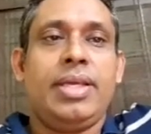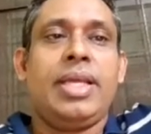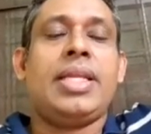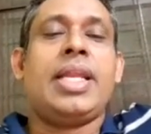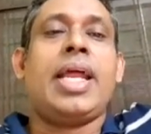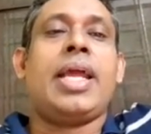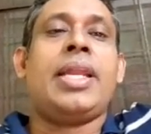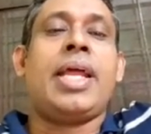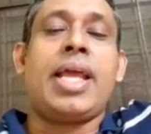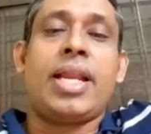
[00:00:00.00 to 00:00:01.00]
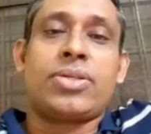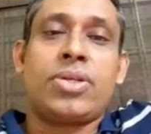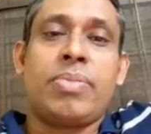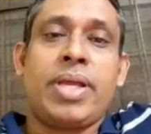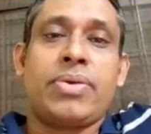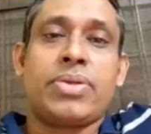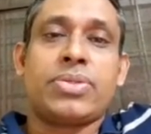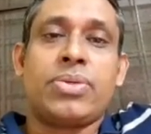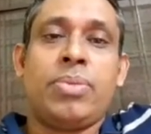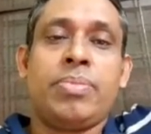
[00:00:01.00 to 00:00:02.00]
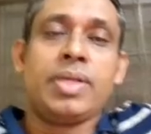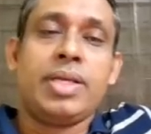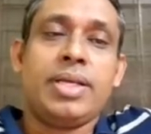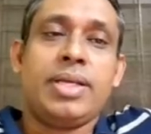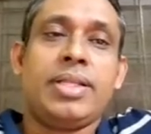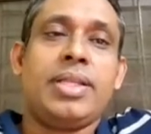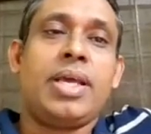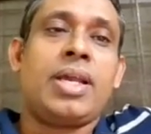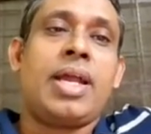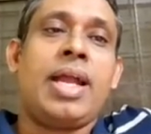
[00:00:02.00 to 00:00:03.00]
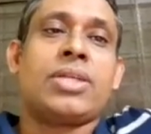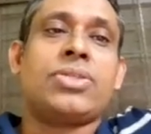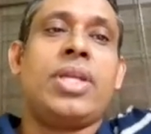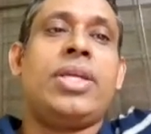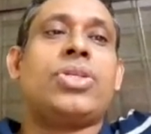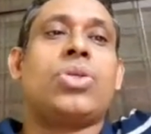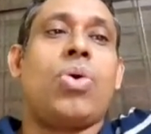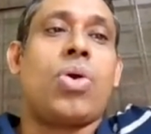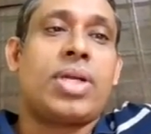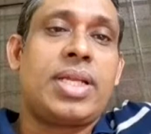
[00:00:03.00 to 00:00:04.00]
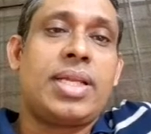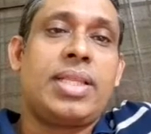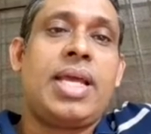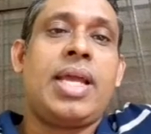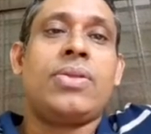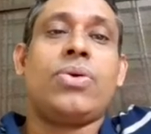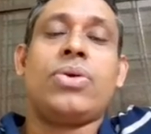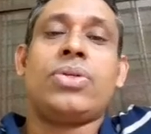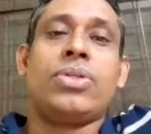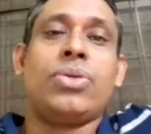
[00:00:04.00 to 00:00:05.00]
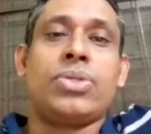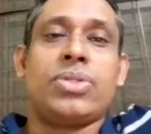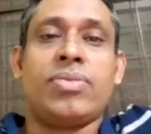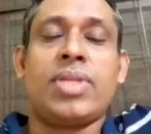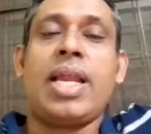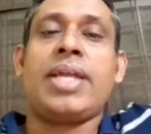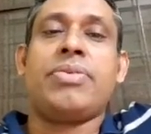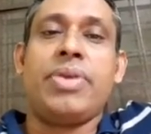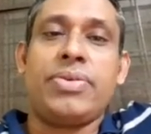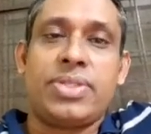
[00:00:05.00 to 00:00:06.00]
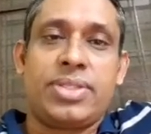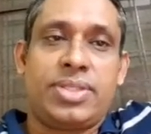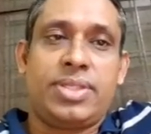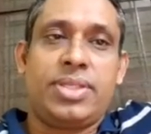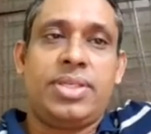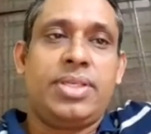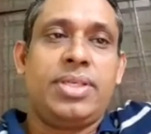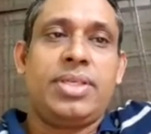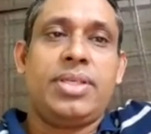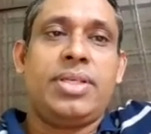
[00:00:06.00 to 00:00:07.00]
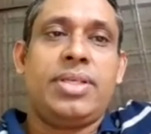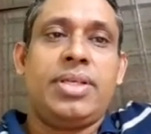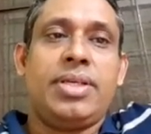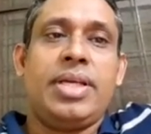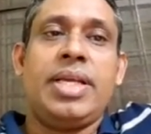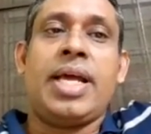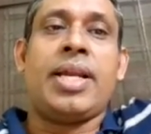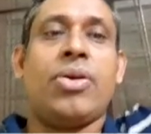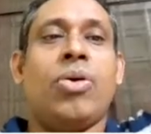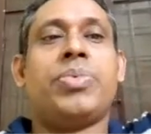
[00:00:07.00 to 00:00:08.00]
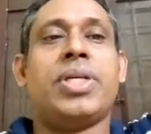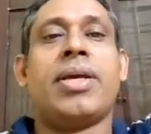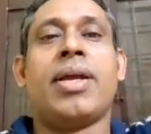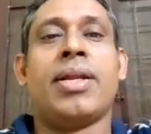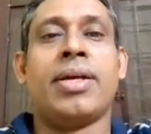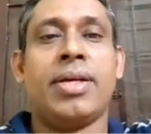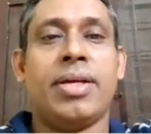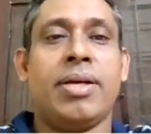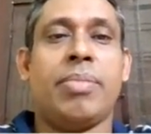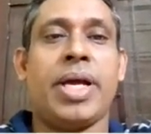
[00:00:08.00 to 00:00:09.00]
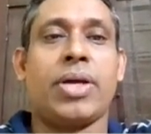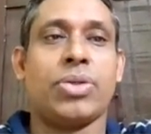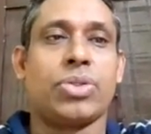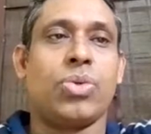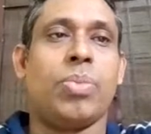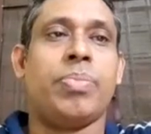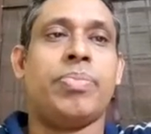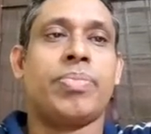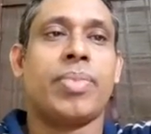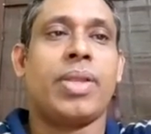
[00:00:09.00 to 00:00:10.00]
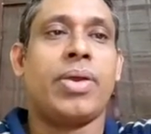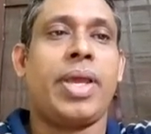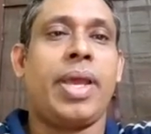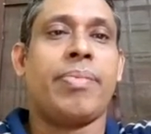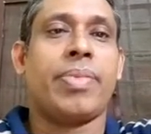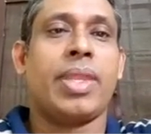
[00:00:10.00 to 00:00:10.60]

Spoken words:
in an electron microscope, they are actually shorter than those of the light waves in an optical microscope. Okay,